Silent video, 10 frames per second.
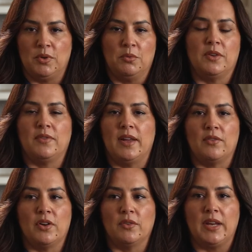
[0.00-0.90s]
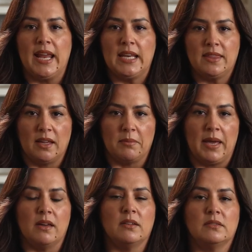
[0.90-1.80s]
we would have never known anything
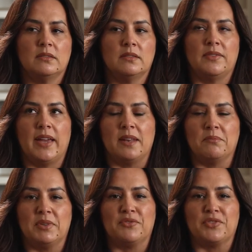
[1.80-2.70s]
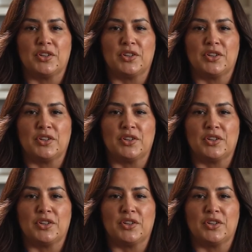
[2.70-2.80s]
about if it hadn't been for